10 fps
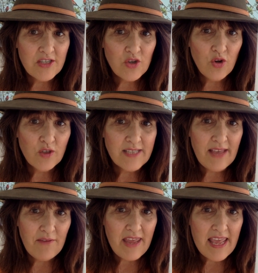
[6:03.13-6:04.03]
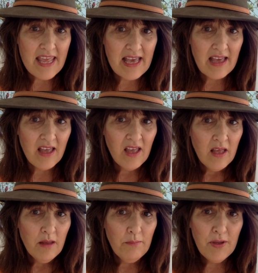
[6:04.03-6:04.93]
dogs have hair,
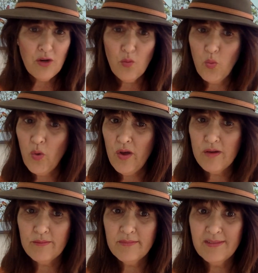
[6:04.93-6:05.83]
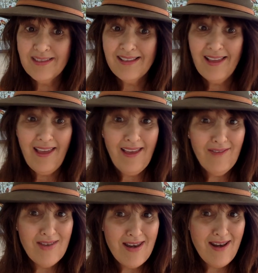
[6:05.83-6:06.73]
but worms have
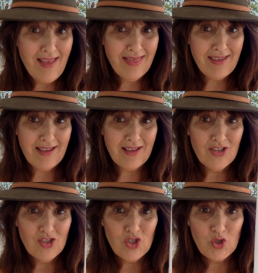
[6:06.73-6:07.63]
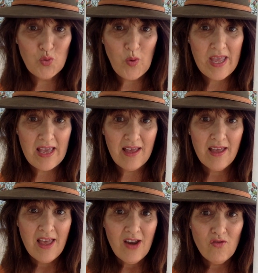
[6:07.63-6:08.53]
nothing to wear.
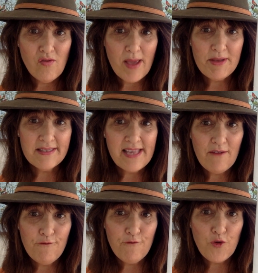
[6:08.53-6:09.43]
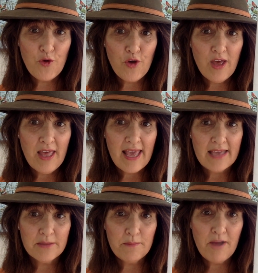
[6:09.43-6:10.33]
Rabbits have fur
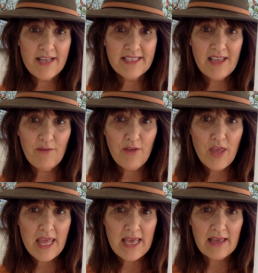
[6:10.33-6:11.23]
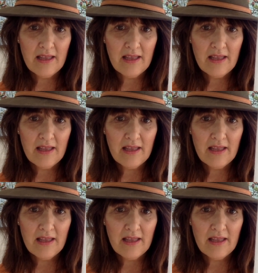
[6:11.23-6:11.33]
and mice have hair,